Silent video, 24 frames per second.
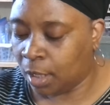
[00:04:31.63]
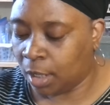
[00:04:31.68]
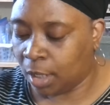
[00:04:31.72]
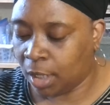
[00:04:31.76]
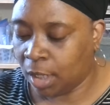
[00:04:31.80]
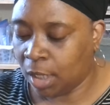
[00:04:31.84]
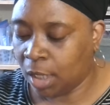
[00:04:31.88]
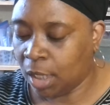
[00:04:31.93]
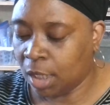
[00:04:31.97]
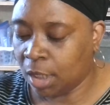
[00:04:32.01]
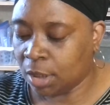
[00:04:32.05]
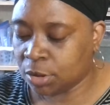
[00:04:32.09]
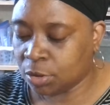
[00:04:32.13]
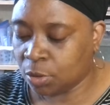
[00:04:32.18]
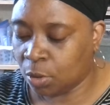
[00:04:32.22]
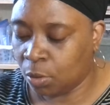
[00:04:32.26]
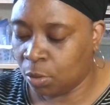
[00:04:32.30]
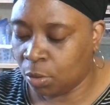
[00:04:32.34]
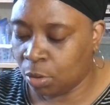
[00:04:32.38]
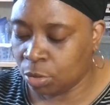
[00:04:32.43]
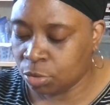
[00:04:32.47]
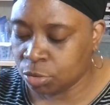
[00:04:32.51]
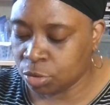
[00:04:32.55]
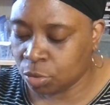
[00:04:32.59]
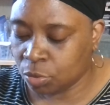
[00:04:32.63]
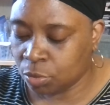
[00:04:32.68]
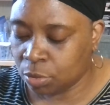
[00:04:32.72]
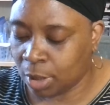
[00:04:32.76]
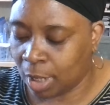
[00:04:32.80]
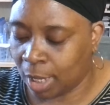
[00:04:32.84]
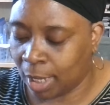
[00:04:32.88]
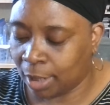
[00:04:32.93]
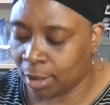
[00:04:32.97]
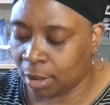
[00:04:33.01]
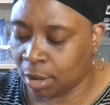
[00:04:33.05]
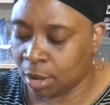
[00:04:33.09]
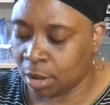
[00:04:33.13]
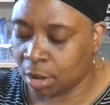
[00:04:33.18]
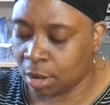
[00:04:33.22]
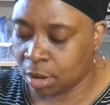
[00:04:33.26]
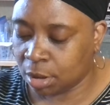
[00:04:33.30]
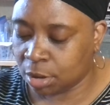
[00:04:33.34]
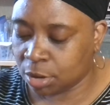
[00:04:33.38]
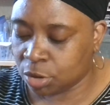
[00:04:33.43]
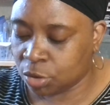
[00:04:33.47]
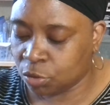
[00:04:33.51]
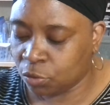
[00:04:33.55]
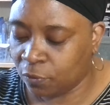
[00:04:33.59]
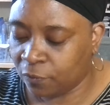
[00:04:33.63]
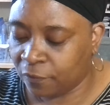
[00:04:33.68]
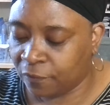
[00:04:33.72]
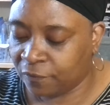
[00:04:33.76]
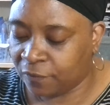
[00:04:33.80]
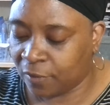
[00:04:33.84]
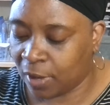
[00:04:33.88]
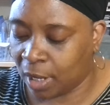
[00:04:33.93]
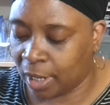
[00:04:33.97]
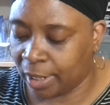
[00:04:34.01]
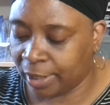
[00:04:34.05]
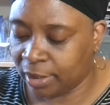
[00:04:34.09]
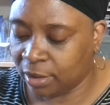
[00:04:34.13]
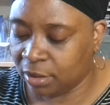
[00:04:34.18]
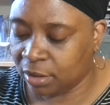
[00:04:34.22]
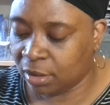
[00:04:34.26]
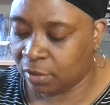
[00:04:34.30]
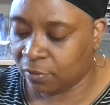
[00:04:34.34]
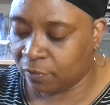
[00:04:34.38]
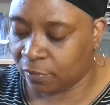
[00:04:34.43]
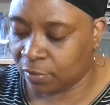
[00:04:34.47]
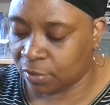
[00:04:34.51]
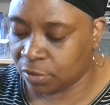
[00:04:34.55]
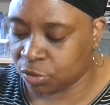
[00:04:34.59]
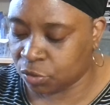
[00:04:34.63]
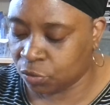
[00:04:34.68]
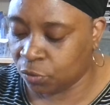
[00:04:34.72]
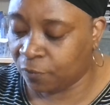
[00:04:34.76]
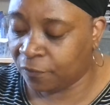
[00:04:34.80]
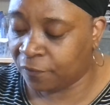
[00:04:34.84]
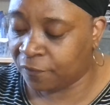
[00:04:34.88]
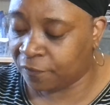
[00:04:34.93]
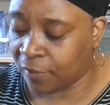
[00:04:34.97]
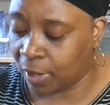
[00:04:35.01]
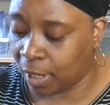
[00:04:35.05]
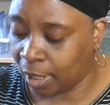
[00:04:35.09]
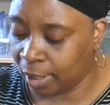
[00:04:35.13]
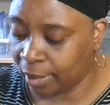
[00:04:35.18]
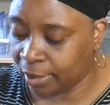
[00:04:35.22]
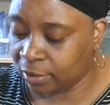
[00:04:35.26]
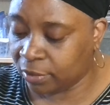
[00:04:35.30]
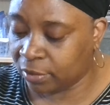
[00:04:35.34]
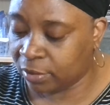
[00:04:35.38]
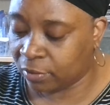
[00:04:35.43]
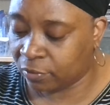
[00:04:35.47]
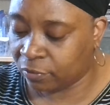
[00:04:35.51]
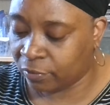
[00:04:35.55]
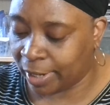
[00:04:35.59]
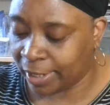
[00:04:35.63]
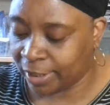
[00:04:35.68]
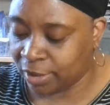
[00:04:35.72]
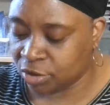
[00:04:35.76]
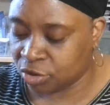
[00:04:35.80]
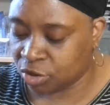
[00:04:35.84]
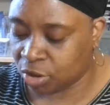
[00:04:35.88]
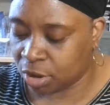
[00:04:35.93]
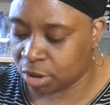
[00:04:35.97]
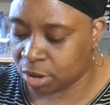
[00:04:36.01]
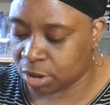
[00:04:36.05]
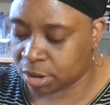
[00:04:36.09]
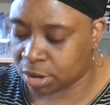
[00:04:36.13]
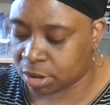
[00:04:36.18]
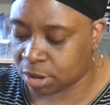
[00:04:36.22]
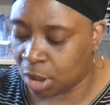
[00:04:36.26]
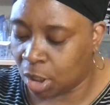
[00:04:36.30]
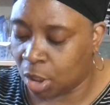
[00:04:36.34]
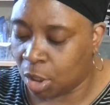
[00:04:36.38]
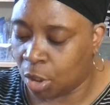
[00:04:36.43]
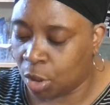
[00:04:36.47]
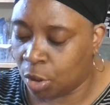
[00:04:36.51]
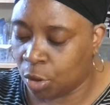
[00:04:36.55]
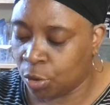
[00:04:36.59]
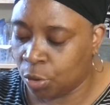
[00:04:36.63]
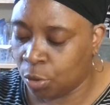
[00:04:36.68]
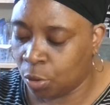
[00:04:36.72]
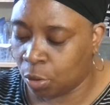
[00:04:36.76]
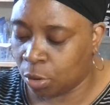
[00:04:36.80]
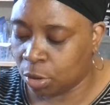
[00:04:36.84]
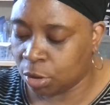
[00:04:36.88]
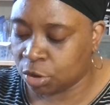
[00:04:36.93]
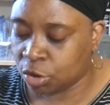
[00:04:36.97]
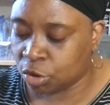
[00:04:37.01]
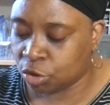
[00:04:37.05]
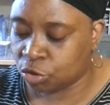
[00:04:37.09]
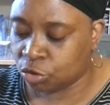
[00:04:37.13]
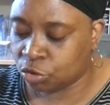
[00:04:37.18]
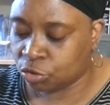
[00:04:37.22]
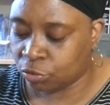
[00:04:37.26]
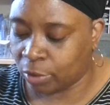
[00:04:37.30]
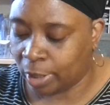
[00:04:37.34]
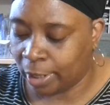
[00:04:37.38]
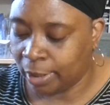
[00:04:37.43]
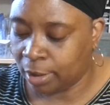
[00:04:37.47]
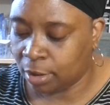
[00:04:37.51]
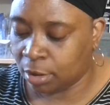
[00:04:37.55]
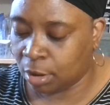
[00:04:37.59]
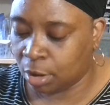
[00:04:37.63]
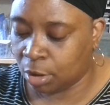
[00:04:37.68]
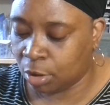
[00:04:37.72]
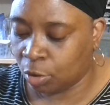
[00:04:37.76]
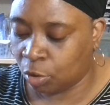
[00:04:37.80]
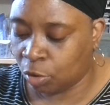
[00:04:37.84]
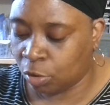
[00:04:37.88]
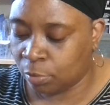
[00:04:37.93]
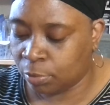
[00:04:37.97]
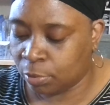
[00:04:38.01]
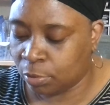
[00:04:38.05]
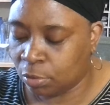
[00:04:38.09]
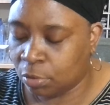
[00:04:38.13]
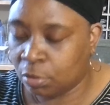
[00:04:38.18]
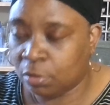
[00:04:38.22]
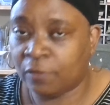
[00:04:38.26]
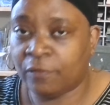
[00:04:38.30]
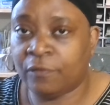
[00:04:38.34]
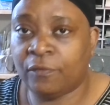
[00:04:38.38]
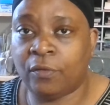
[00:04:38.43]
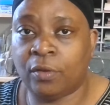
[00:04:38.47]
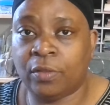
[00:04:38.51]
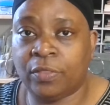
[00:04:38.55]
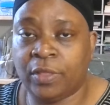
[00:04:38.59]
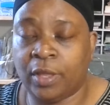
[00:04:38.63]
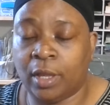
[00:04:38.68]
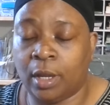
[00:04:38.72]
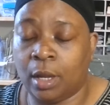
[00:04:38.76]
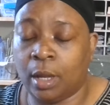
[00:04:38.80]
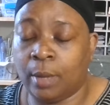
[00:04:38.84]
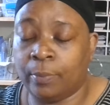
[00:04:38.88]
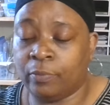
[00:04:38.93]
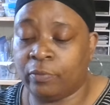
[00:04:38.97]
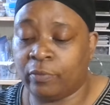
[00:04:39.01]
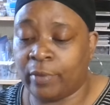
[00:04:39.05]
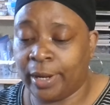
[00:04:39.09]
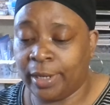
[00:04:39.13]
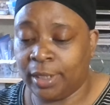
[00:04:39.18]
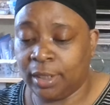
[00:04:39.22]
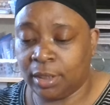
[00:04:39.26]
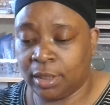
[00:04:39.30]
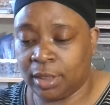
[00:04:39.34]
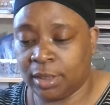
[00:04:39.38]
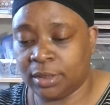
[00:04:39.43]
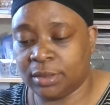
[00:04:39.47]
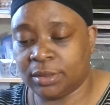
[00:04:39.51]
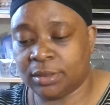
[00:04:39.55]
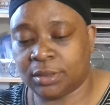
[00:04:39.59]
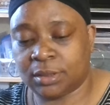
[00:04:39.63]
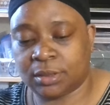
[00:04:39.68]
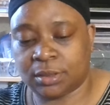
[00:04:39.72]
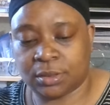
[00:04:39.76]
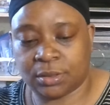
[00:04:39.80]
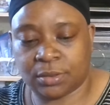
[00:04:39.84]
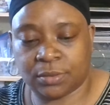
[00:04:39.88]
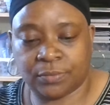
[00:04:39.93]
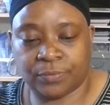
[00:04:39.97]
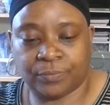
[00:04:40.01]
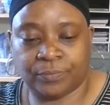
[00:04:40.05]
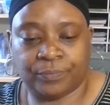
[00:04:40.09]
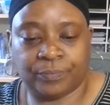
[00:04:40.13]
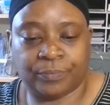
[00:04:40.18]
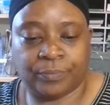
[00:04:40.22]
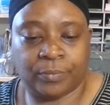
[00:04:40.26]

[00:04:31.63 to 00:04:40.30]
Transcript: It is also not good to find the righteous, nor to strike the noble for their uprightness.